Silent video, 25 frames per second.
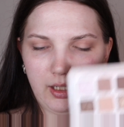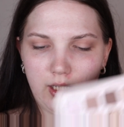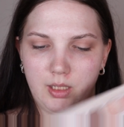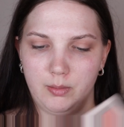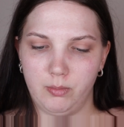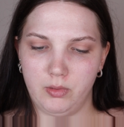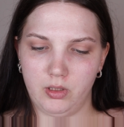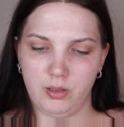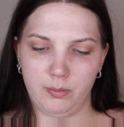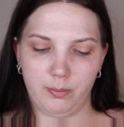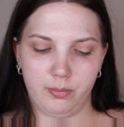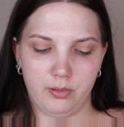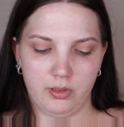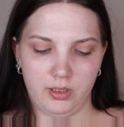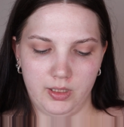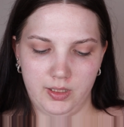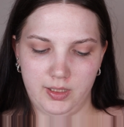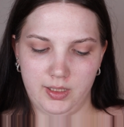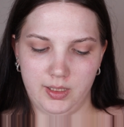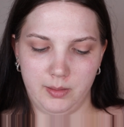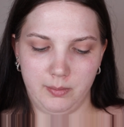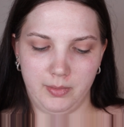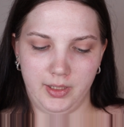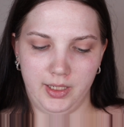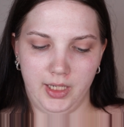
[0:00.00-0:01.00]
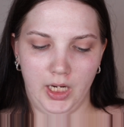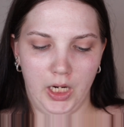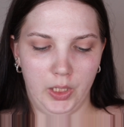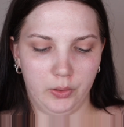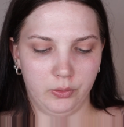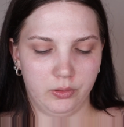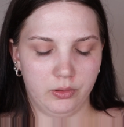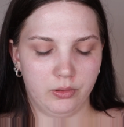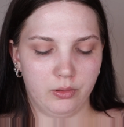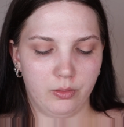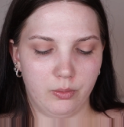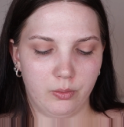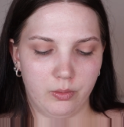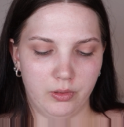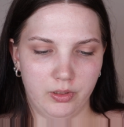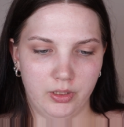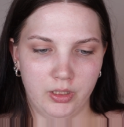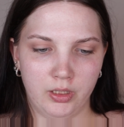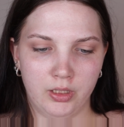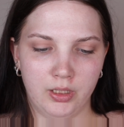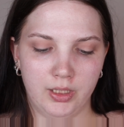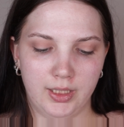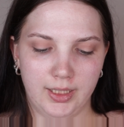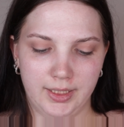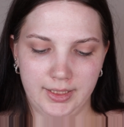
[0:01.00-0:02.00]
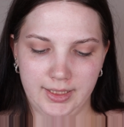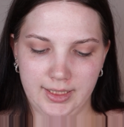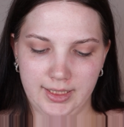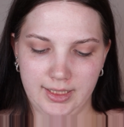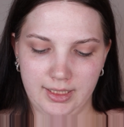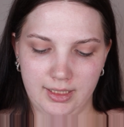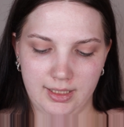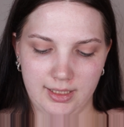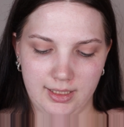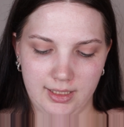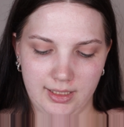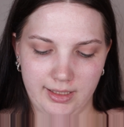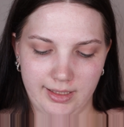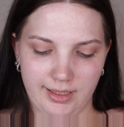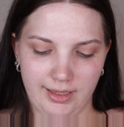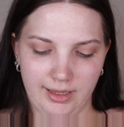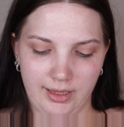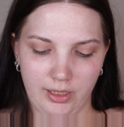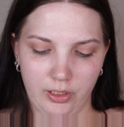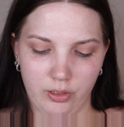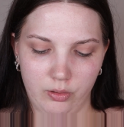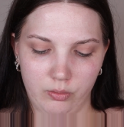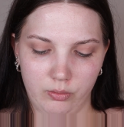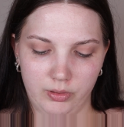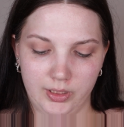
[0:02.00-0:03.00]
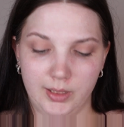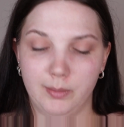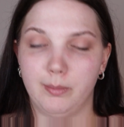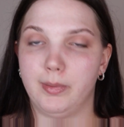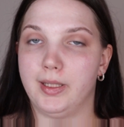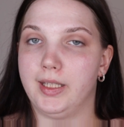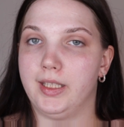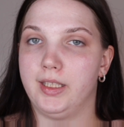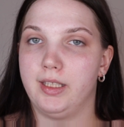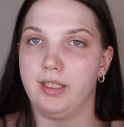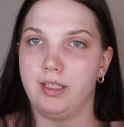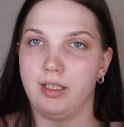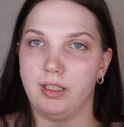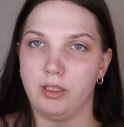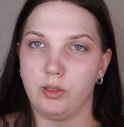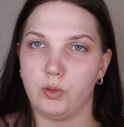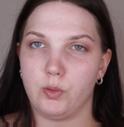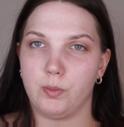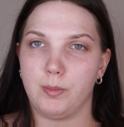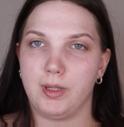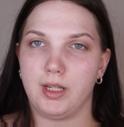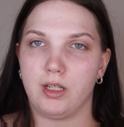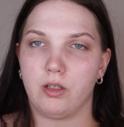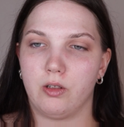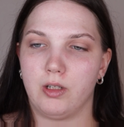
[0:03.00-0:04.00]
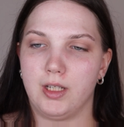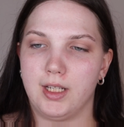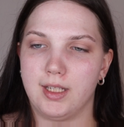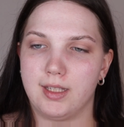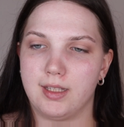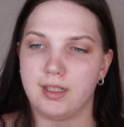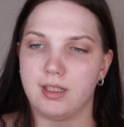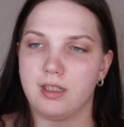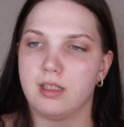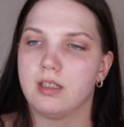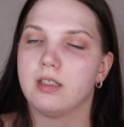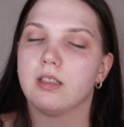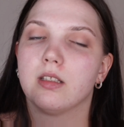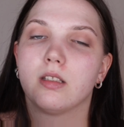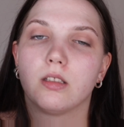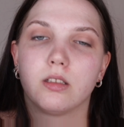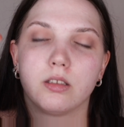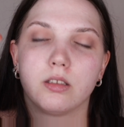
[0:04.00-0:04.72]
And I'm gonna put this in my outer corner and then slowly blend it into my crease.